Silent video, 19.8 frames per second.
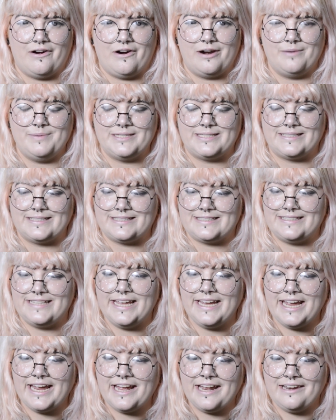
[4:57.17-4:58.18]
armies
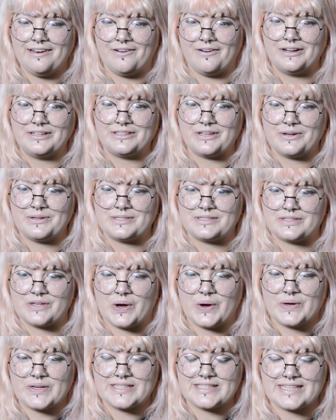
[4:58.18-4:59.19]
singing along those
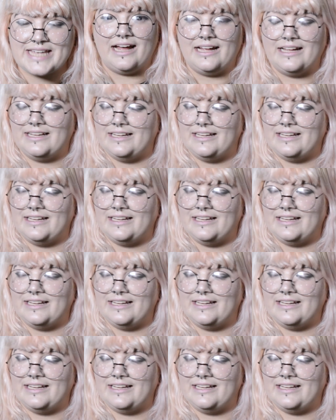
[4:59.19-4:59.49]
songs,